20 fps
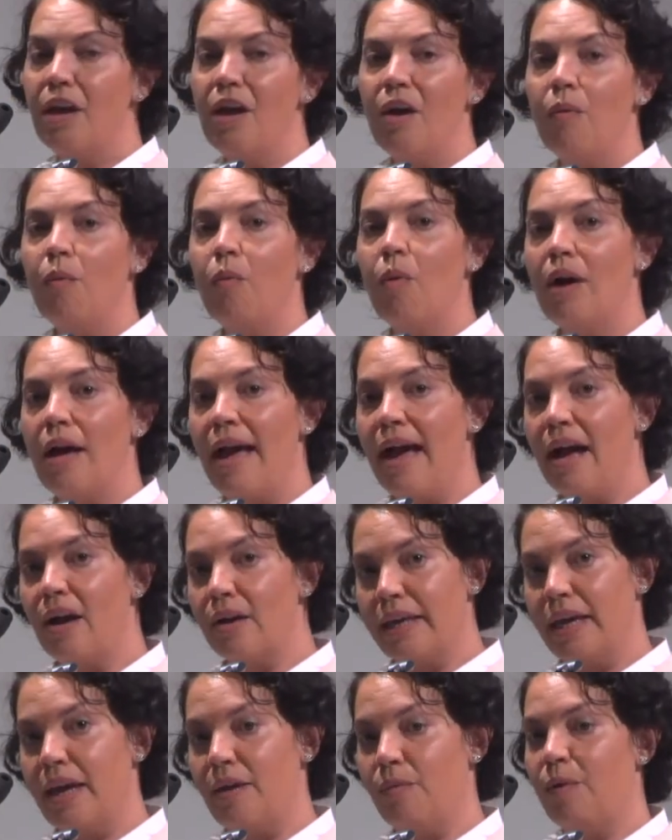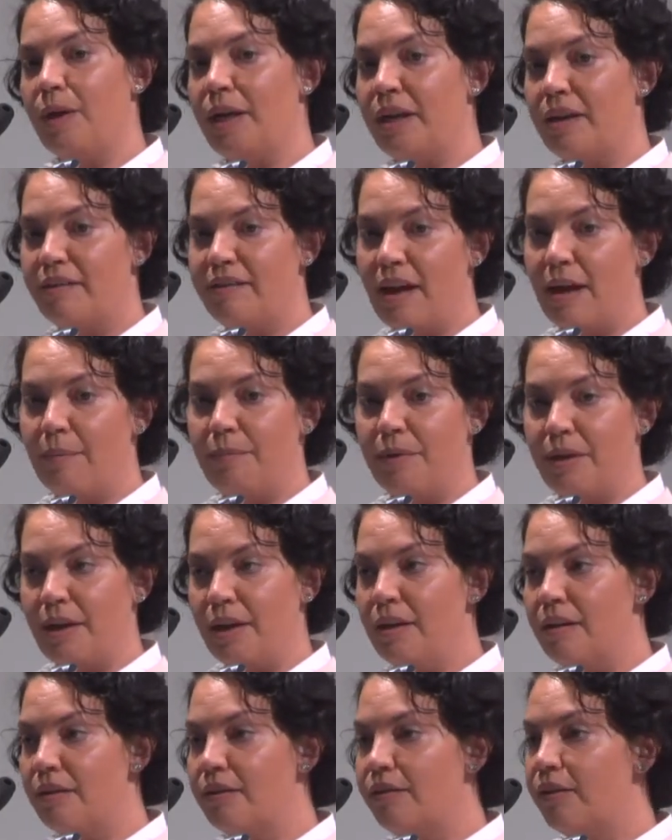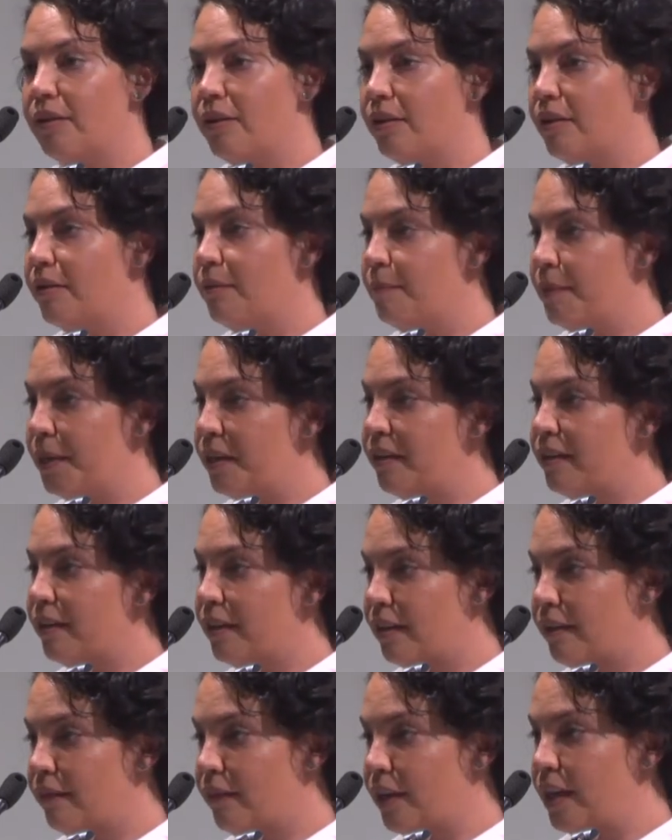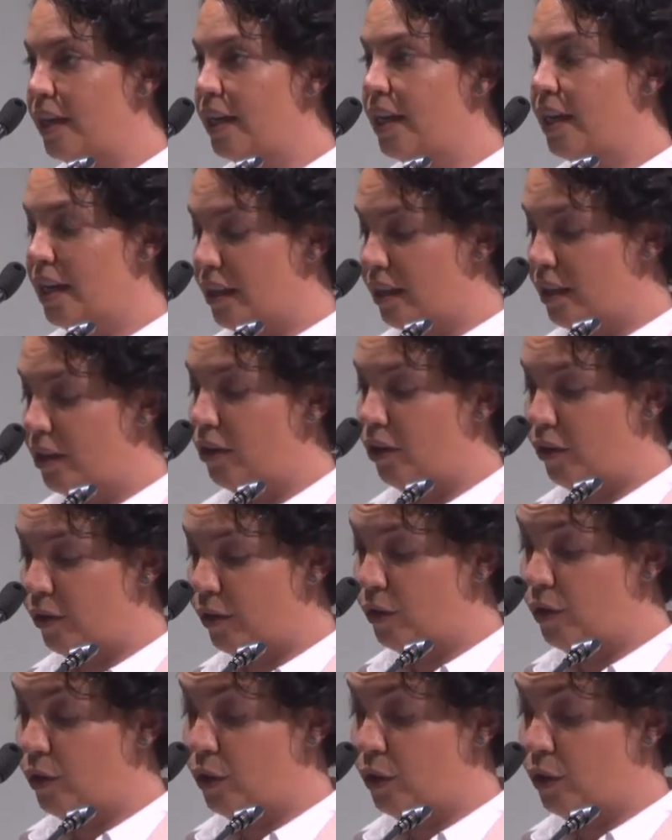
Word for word: What, how can we adapt it to be delivered in the local